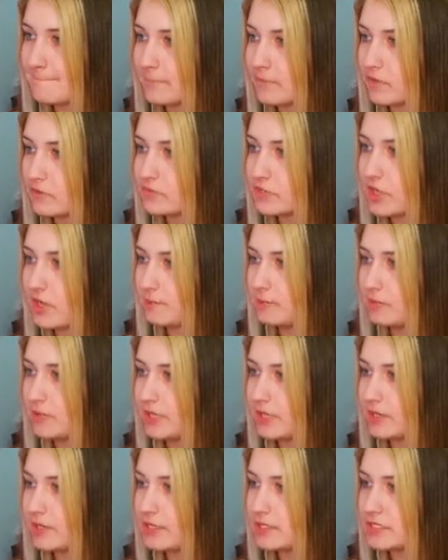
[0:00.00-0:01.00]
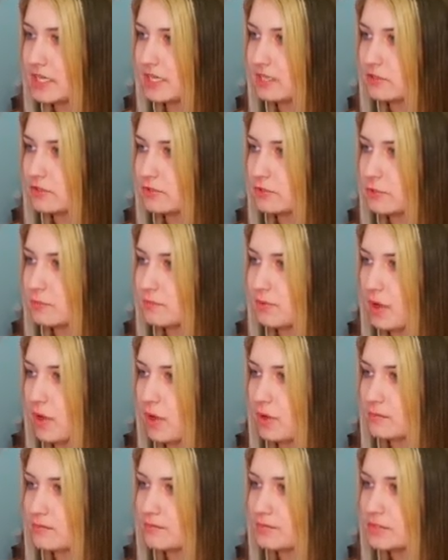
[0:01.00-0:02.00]
there's a couple areas, I can throw
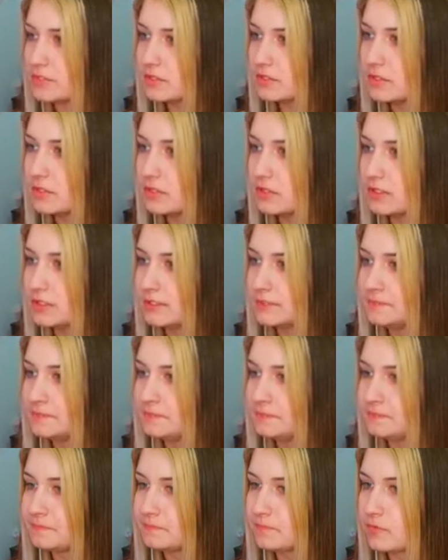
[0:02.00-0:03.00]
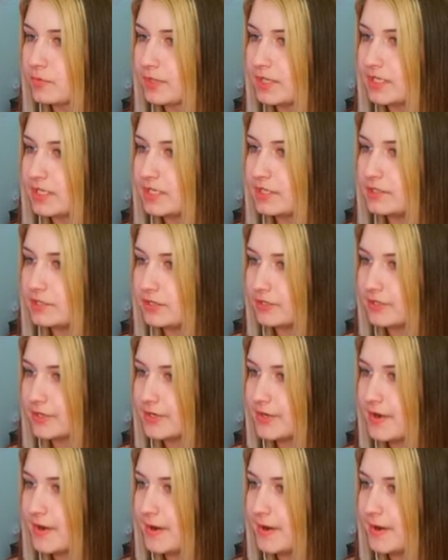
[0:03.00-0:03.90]
bombs. Right here.